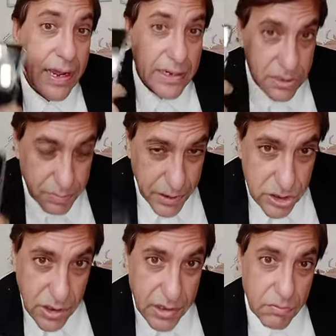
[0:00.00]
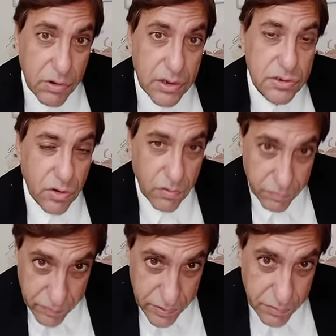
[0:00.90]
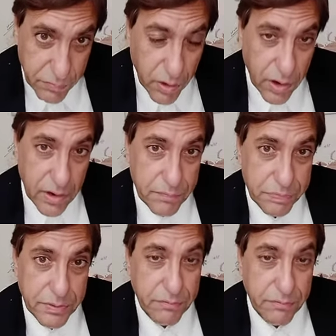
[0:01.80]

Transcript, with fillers: especially words of Paul